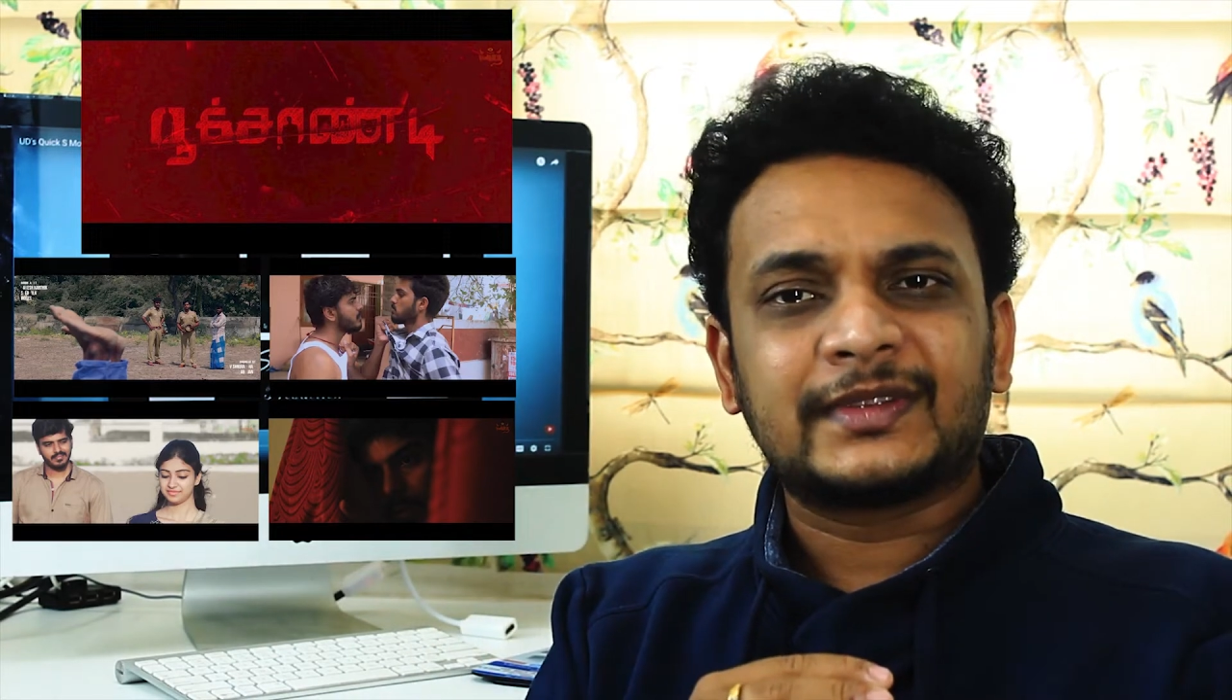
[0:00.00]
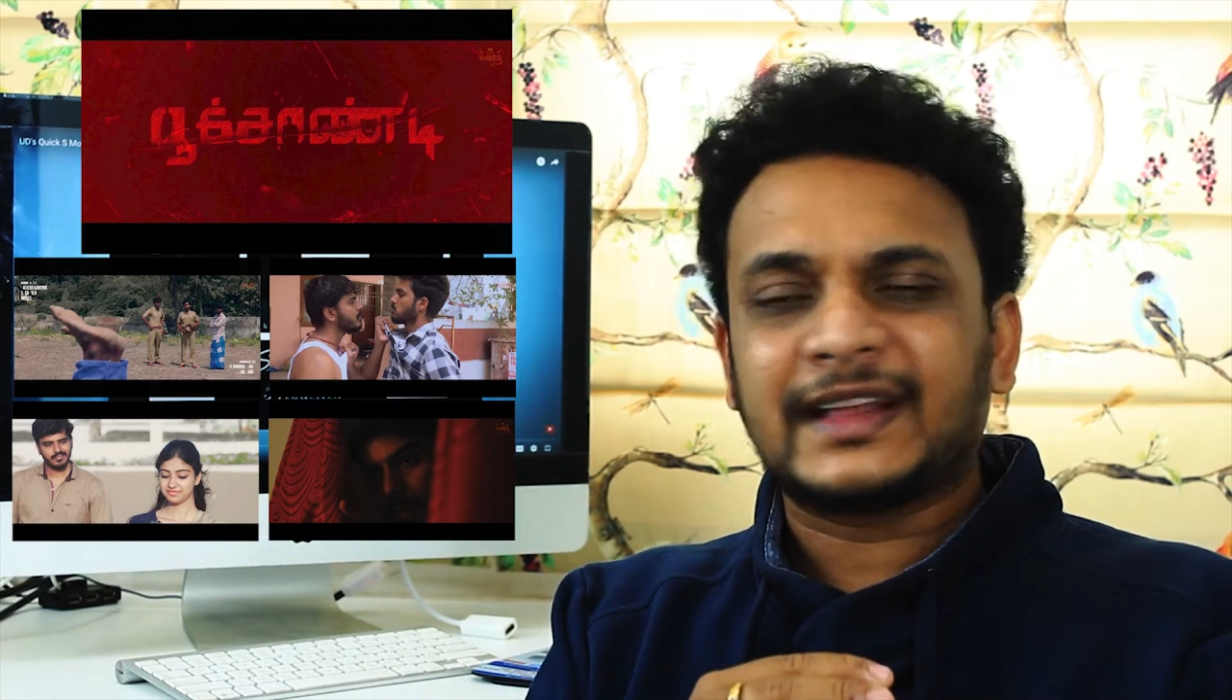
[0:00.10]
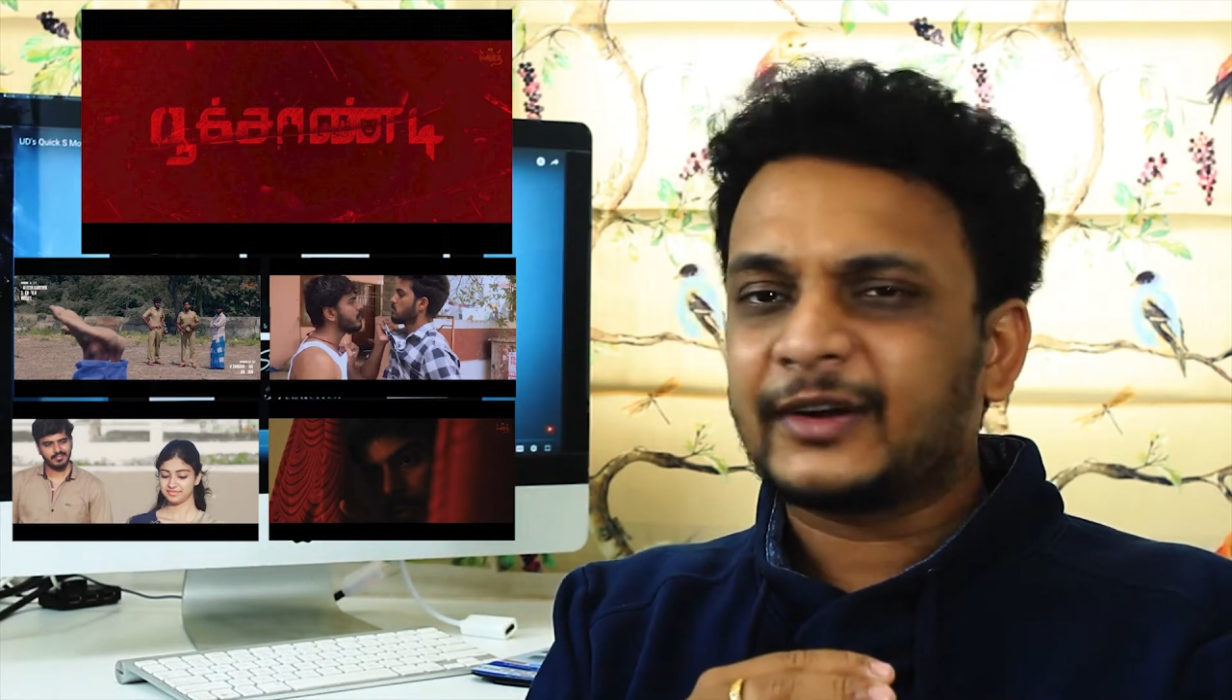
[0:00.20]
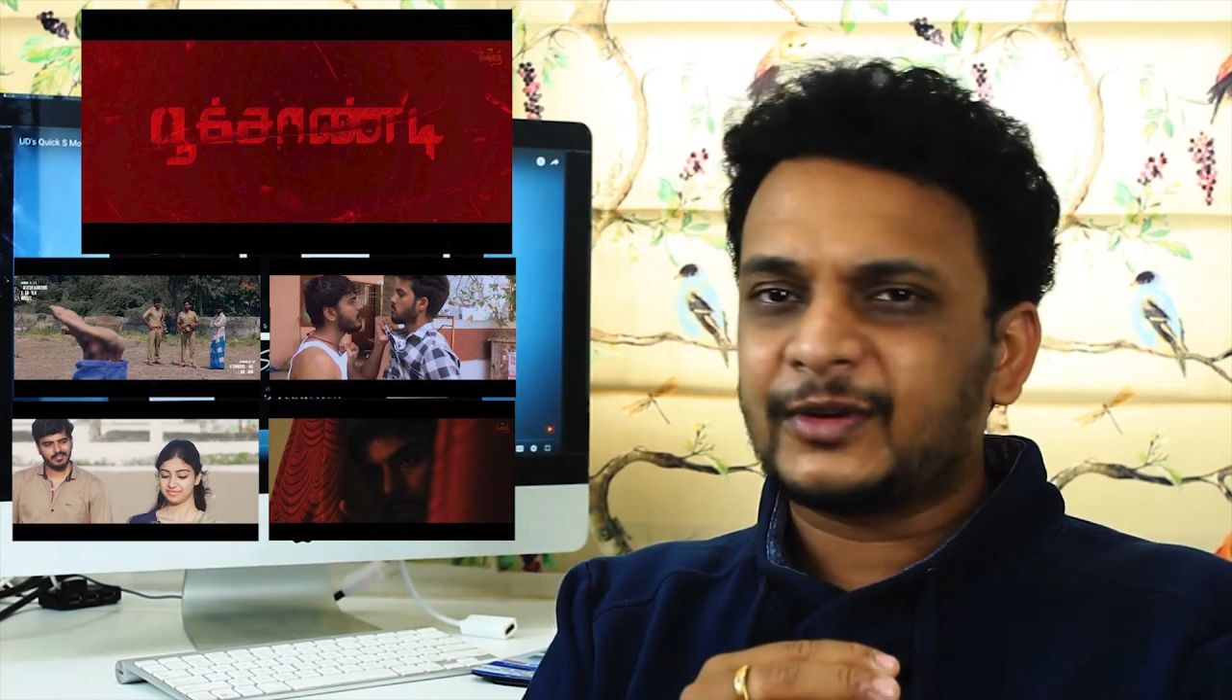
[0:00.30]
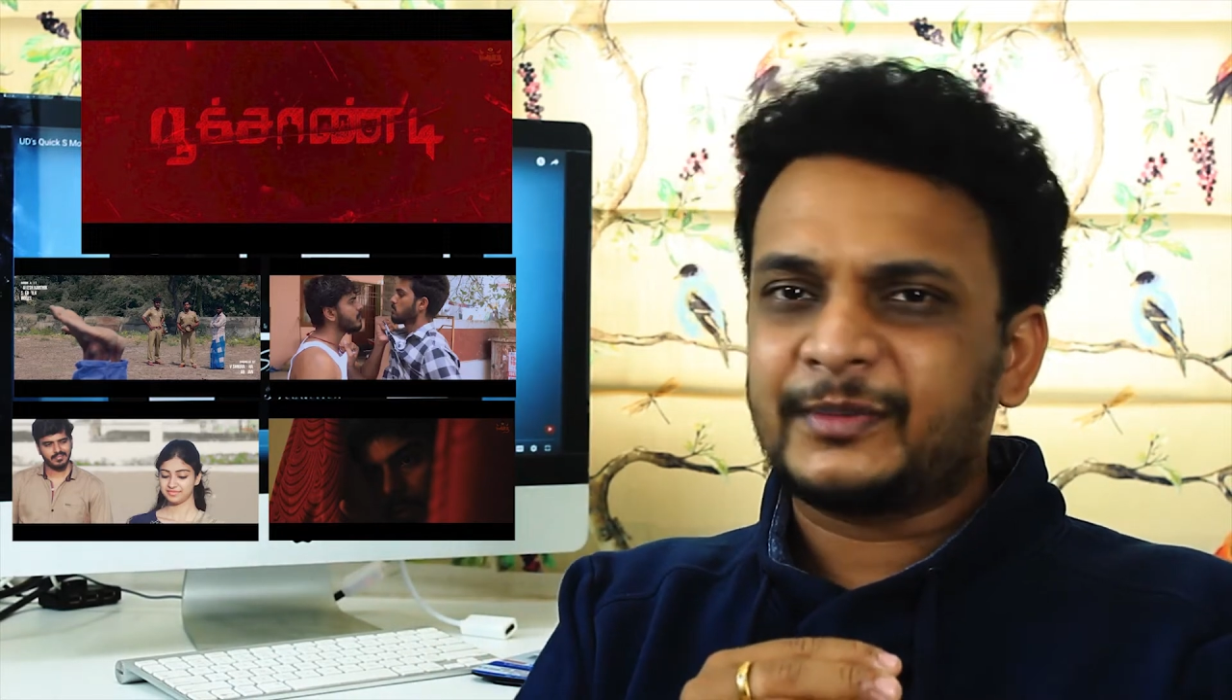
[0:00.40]

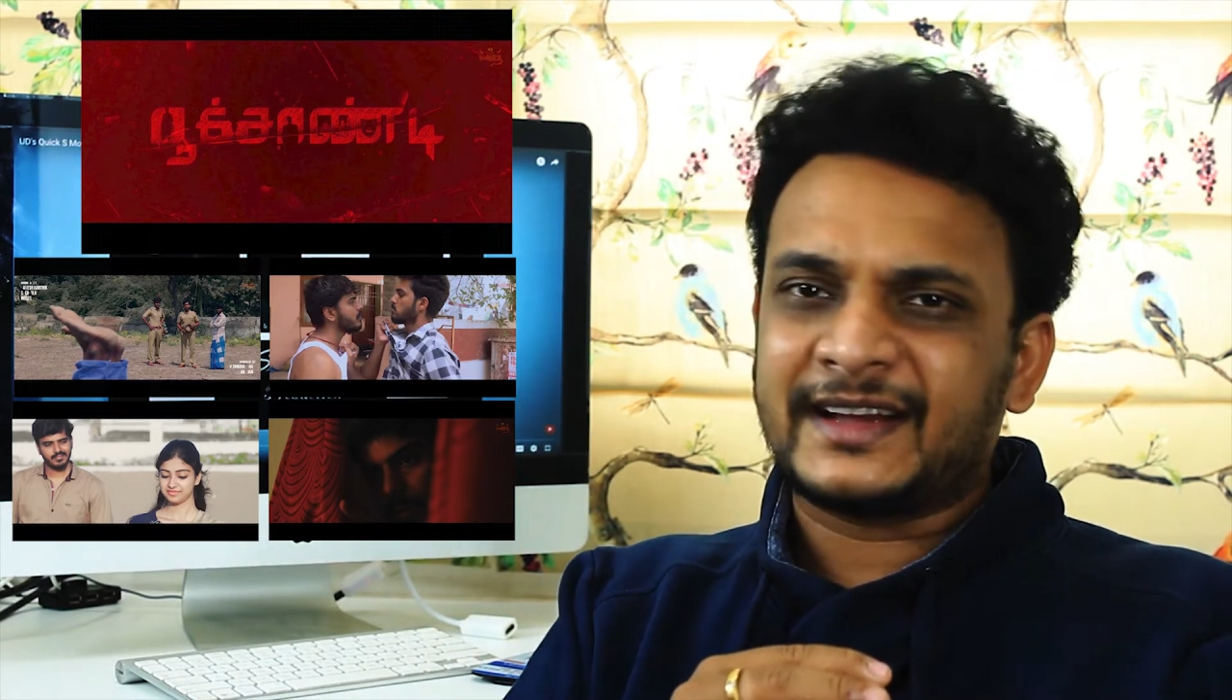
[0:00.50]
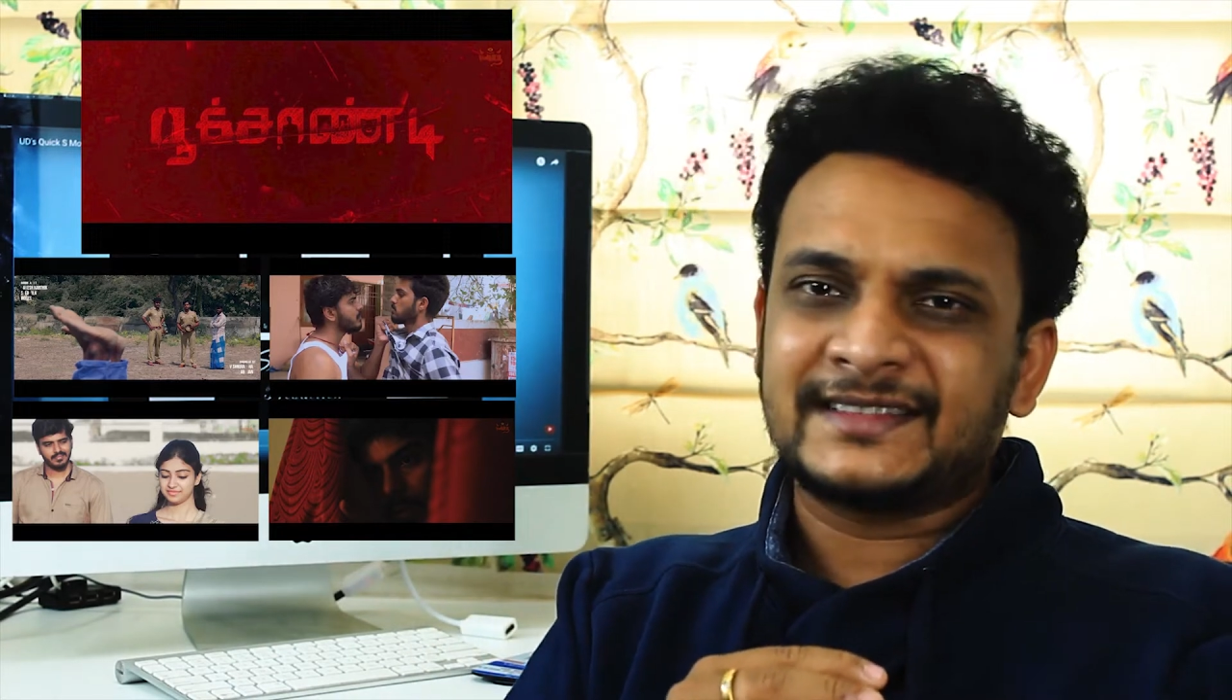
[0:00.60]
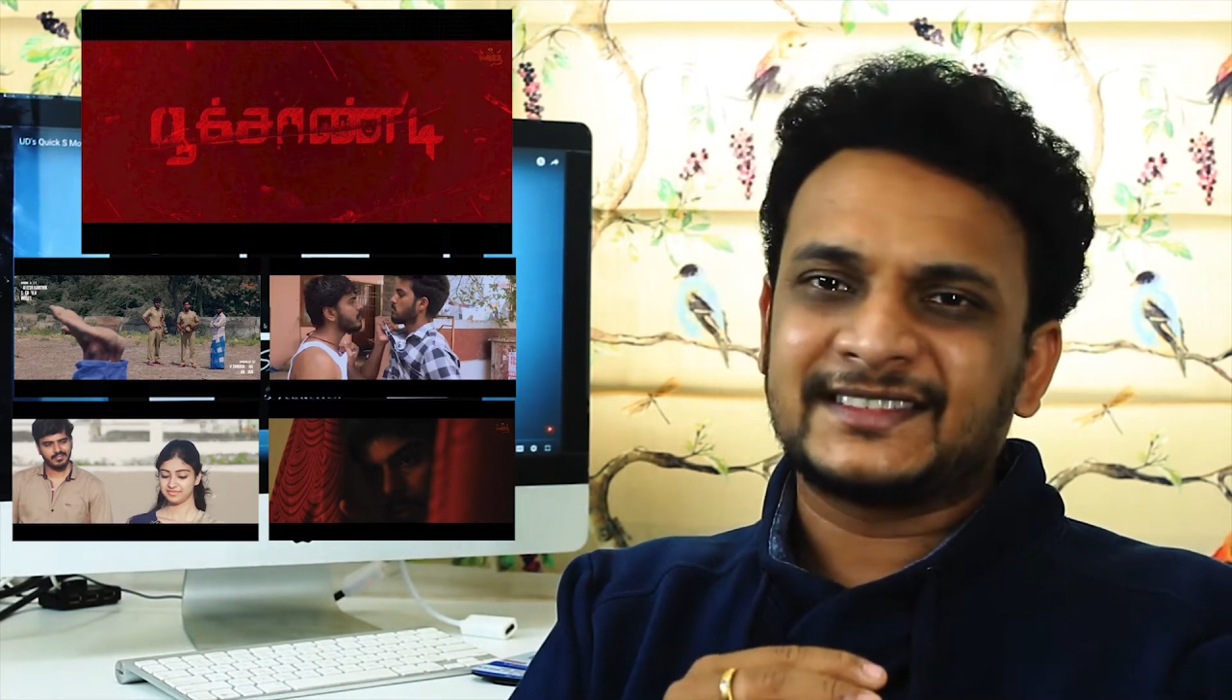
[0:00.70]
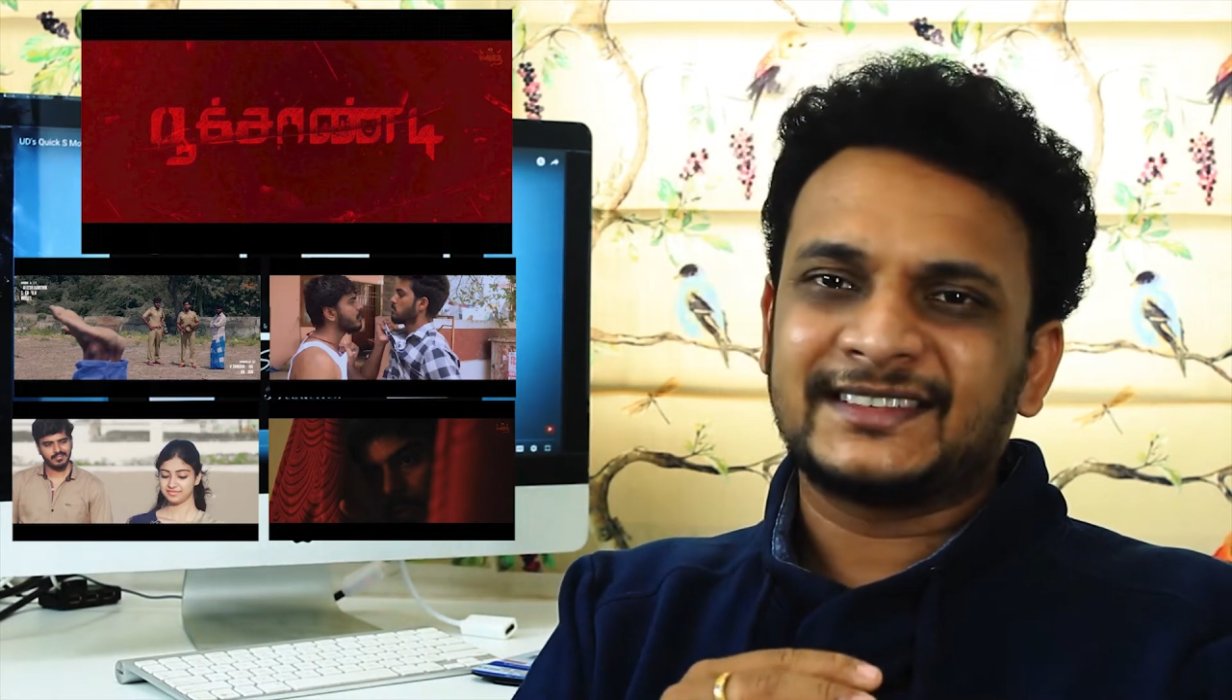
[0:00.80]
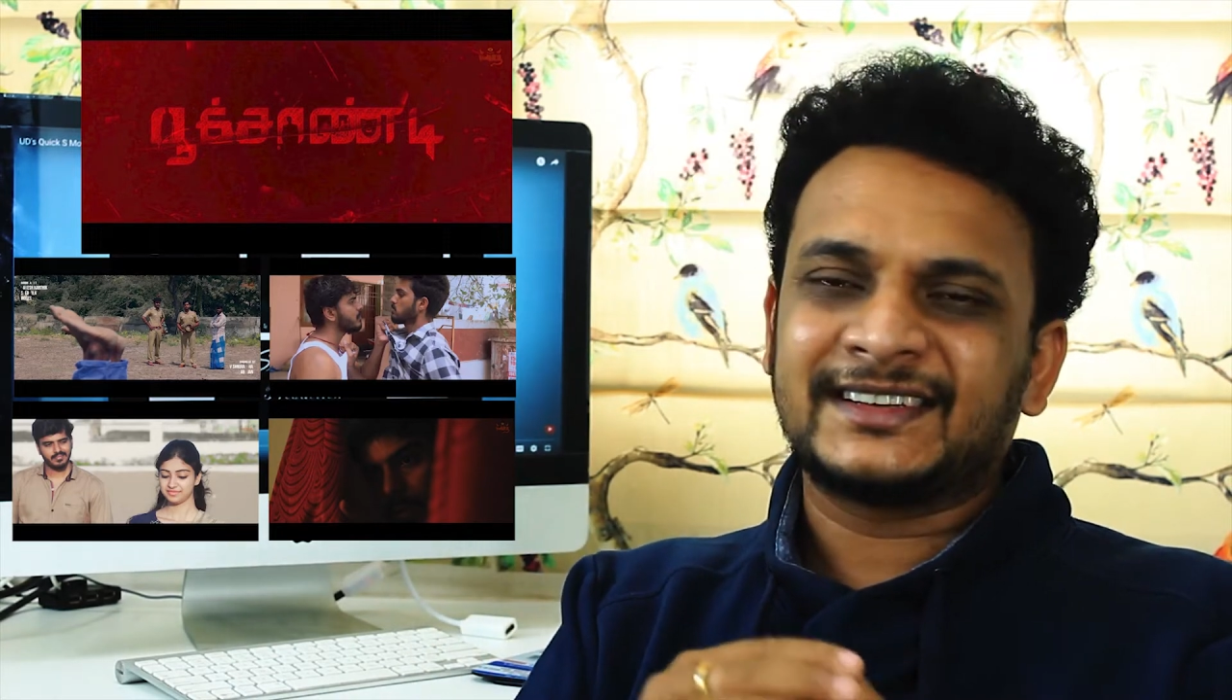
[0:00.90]
that will be
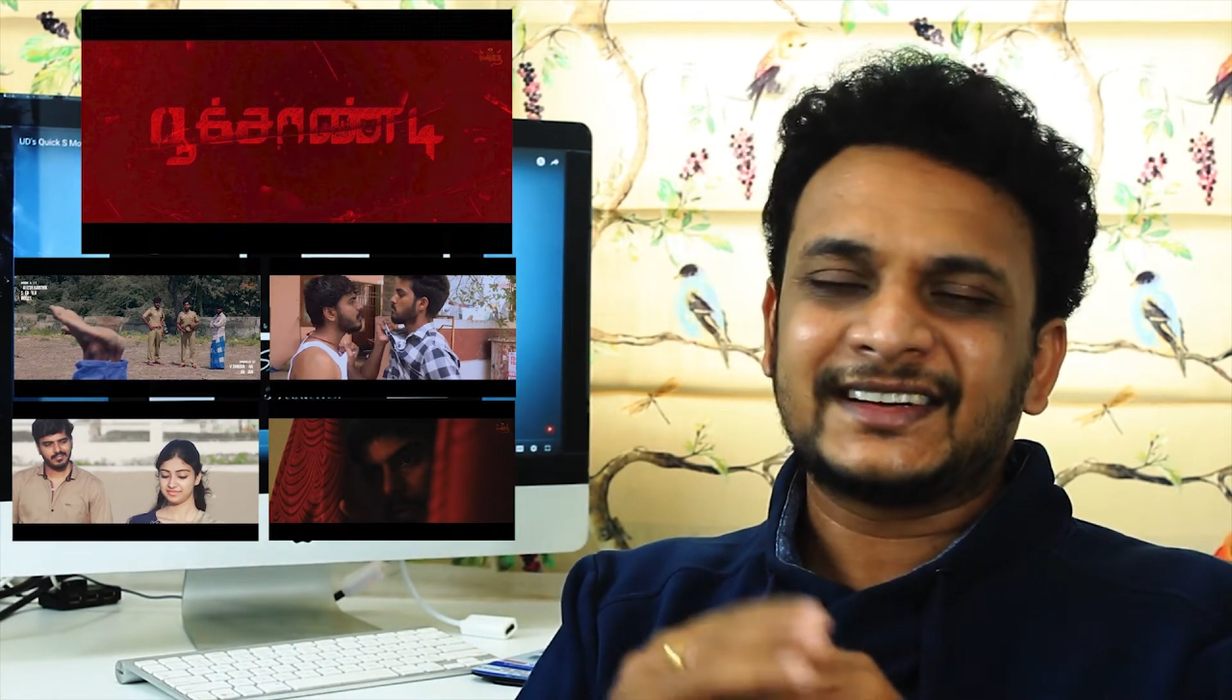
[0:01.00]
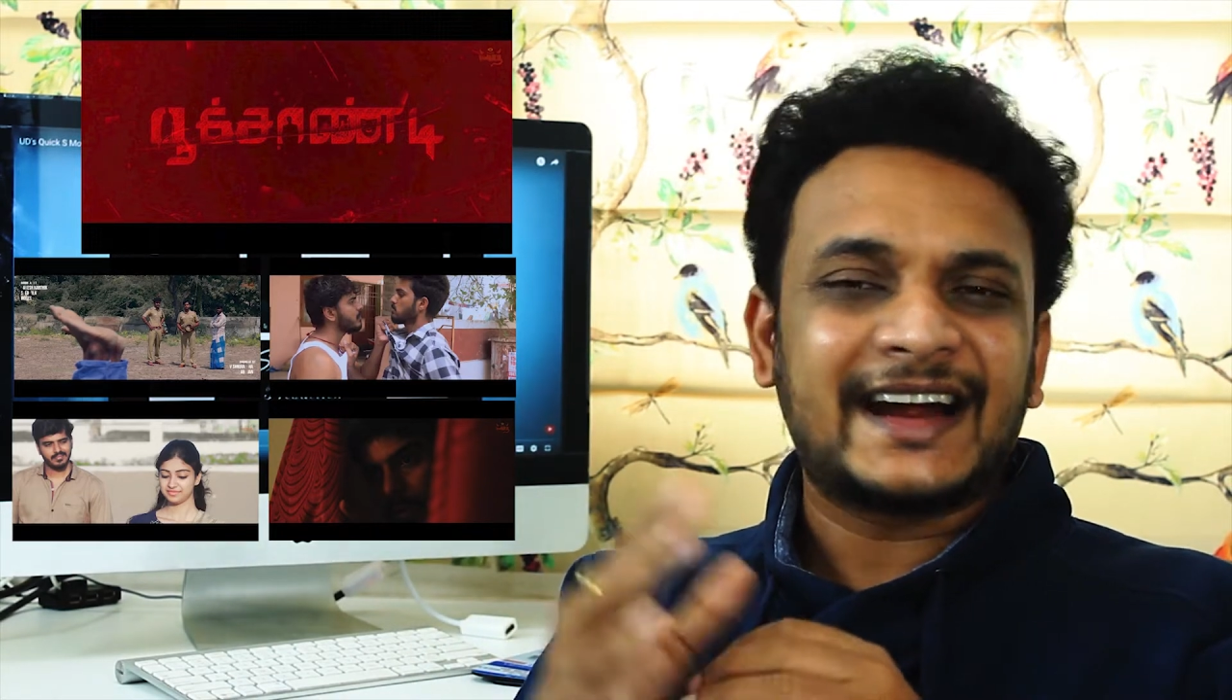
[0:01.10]
answered